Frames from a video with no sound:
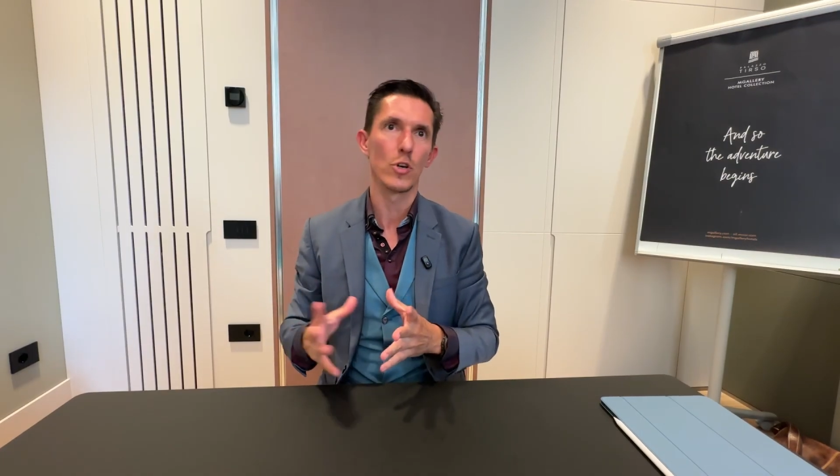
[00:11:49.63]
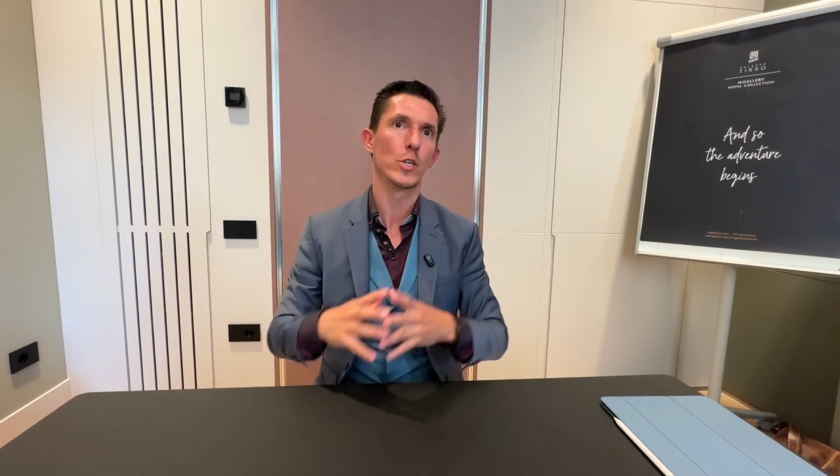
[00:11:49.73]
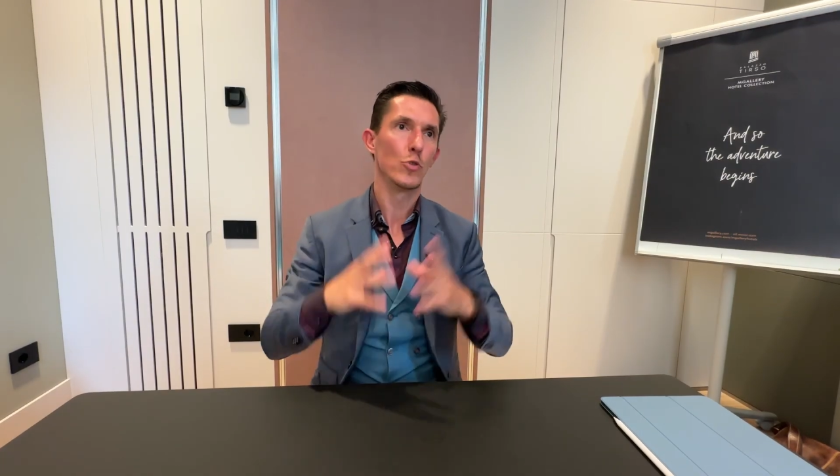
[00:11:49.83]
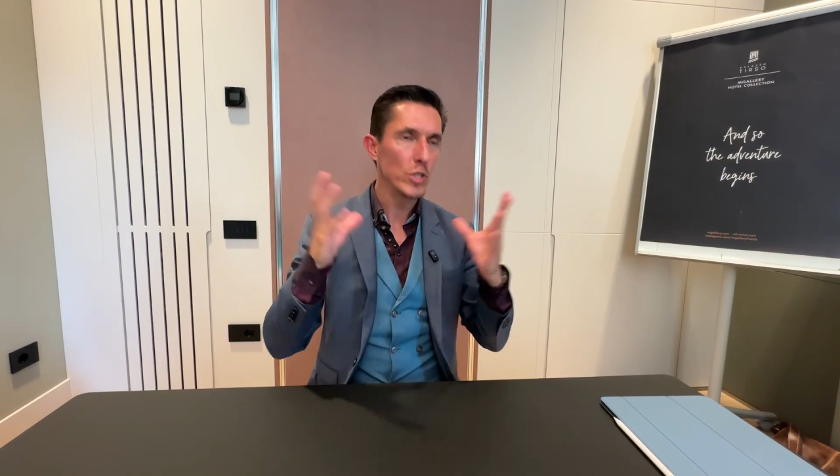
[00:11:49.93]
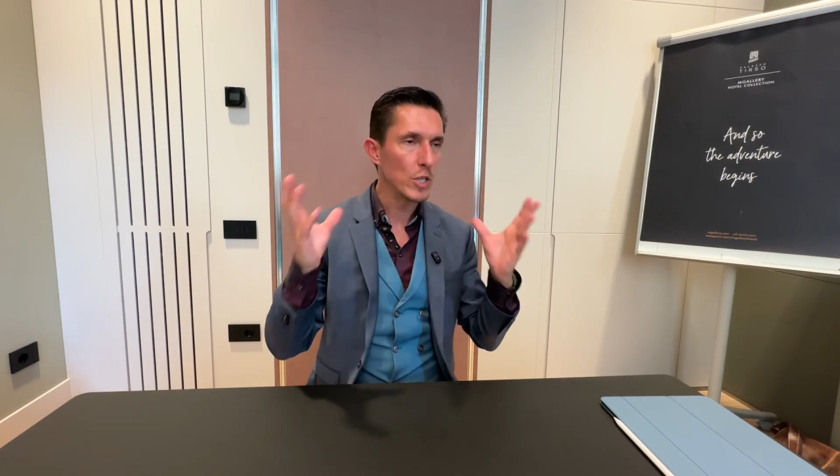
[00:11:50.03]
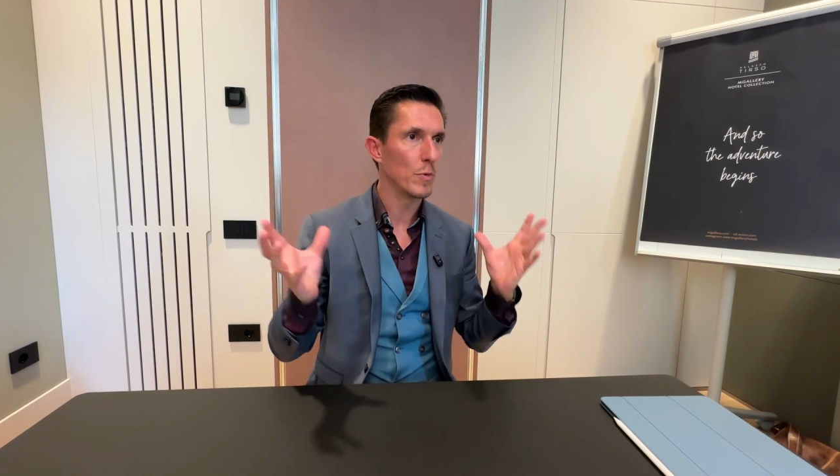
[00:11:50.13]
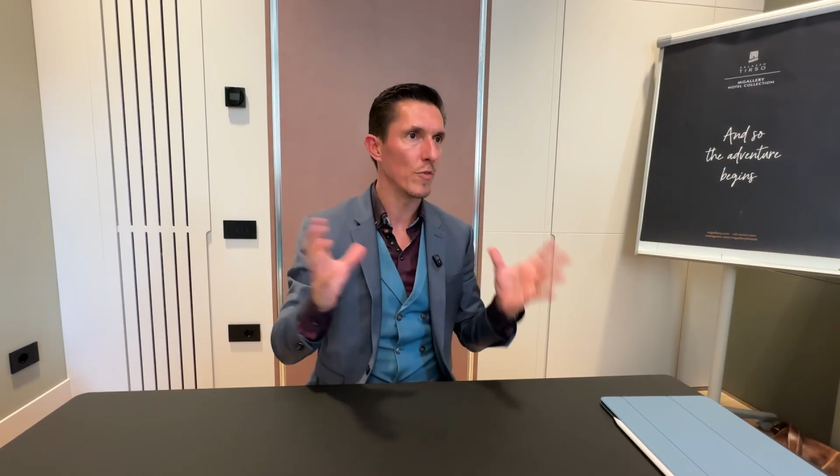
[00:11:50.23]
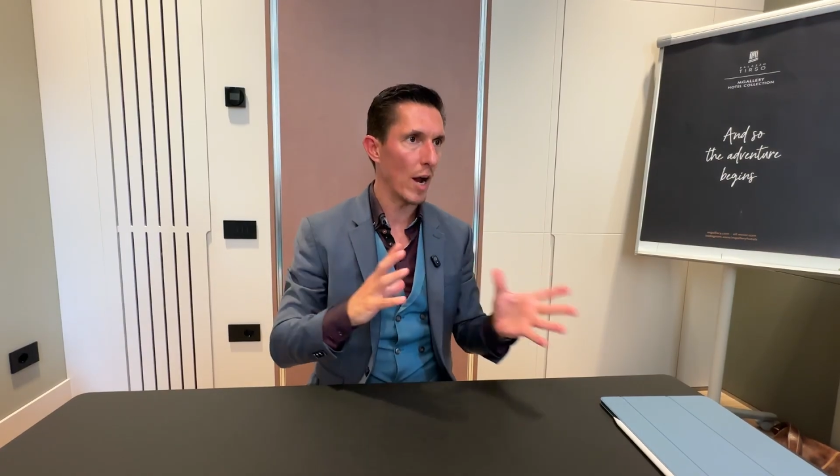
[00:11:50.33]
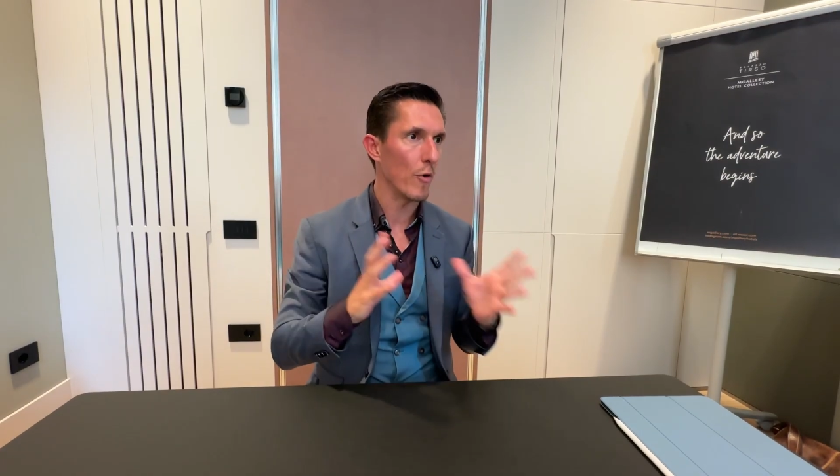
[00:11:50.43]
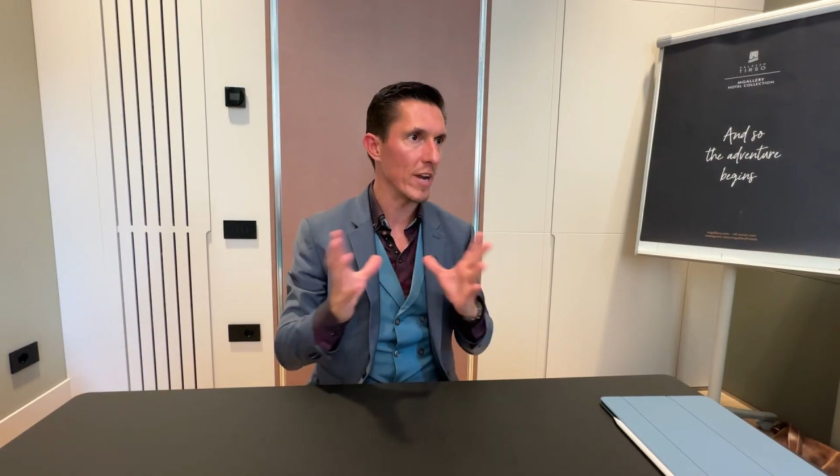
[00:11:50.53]
You need to be
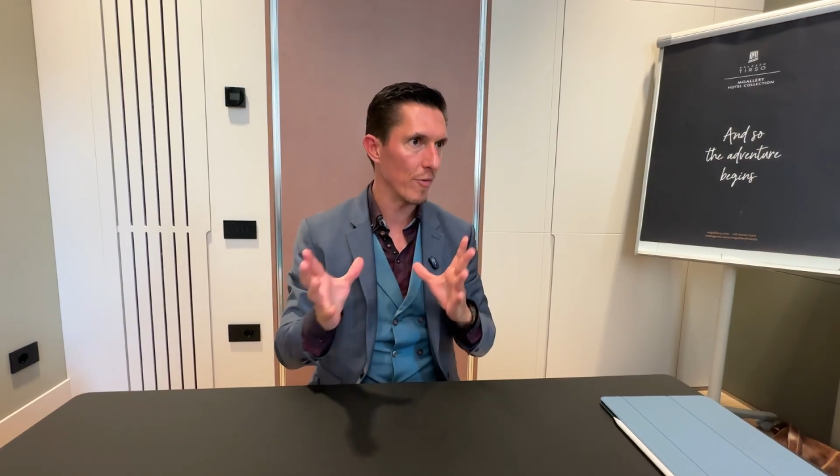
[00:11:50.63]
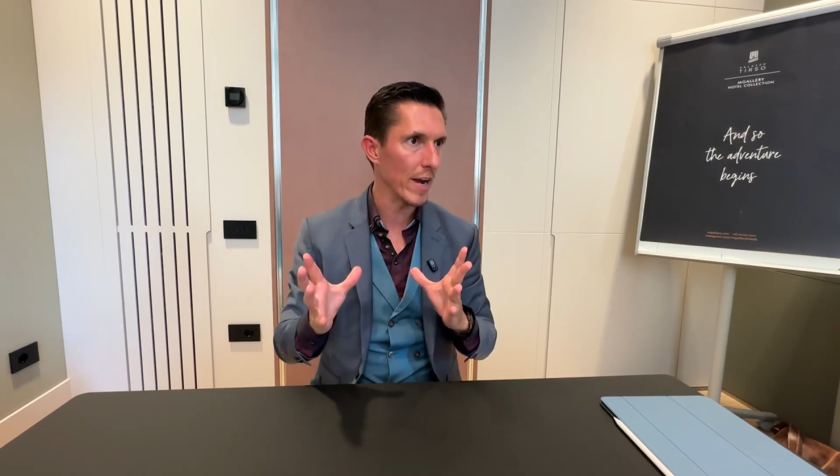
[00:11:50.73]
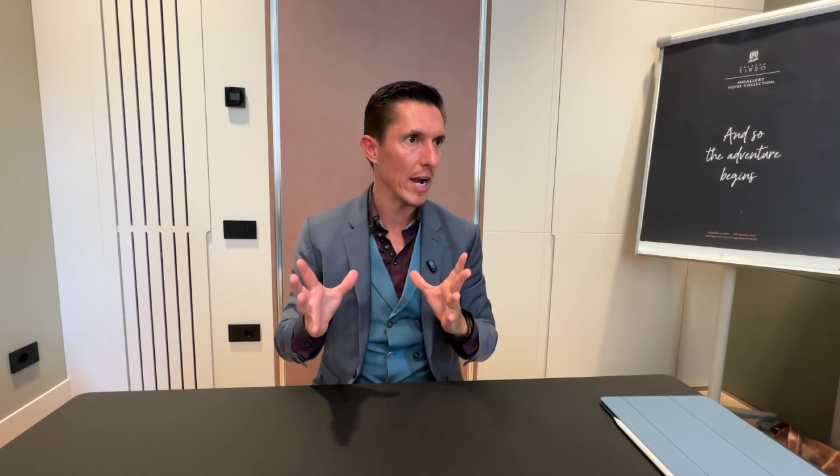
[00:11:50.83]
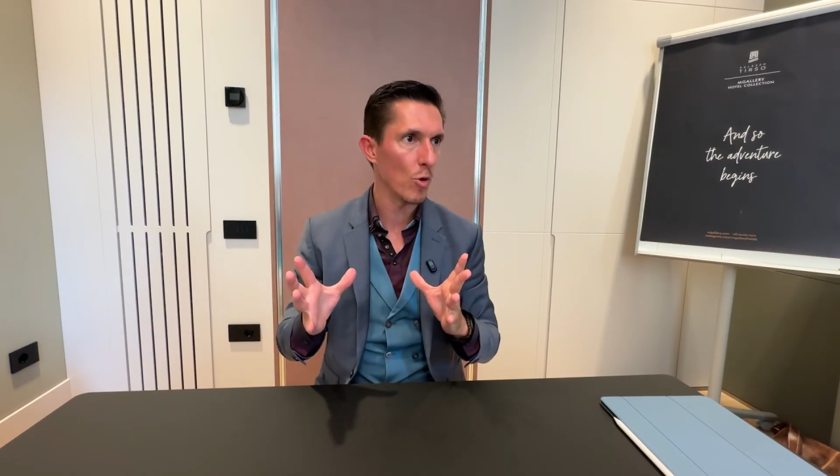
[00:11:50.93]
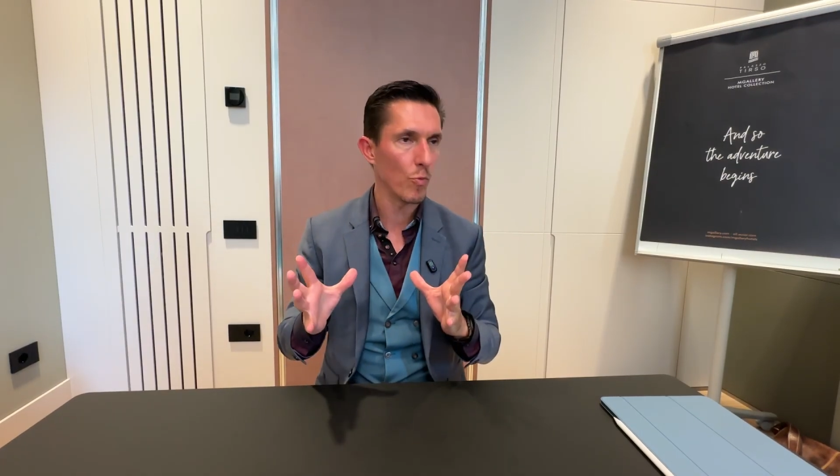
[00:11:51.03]
very aware,